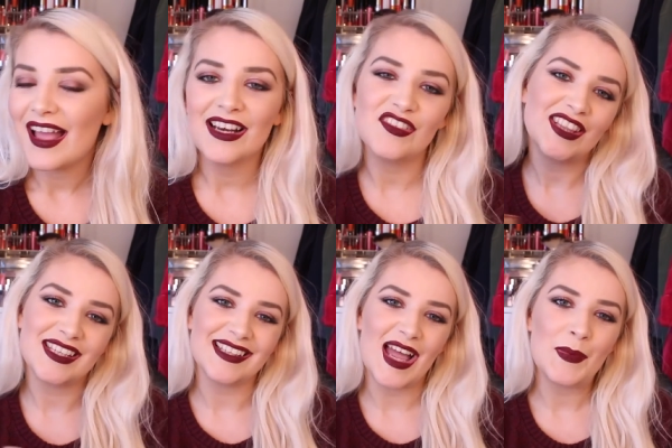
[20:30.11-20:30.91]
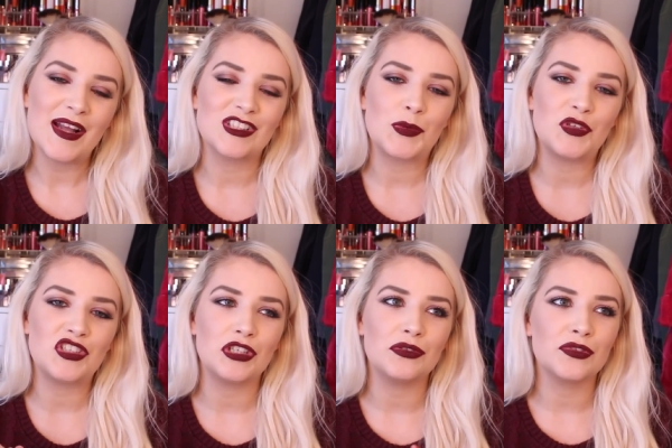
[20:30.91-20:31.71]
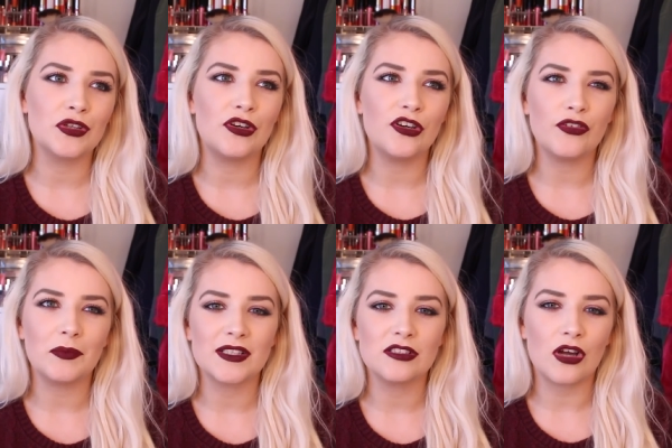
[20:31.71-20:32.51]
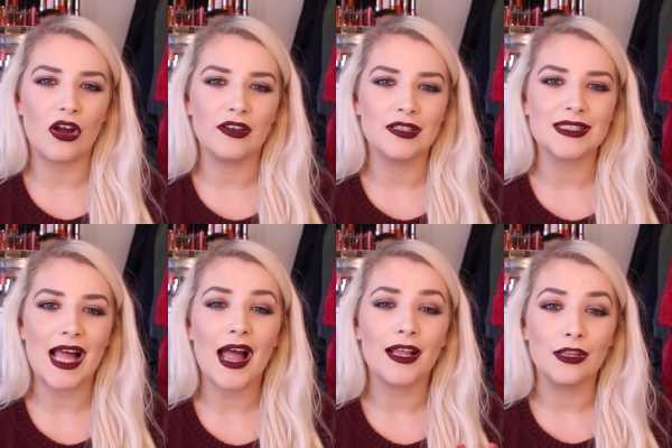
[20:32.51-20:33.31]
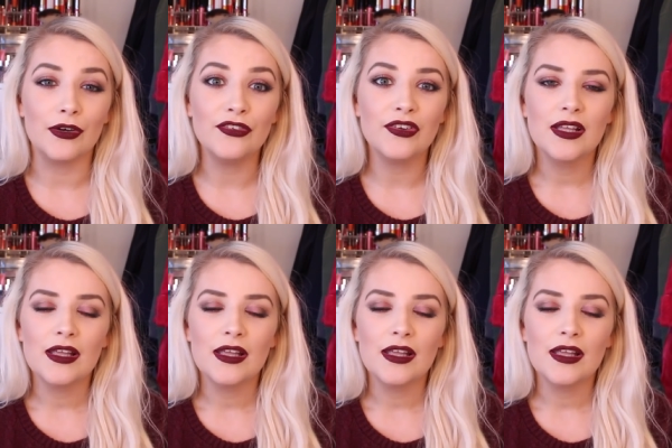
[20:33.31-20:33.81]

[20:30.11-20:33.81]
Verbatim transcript: Another thing that I picked up, which you'll know from my tutorials that I love,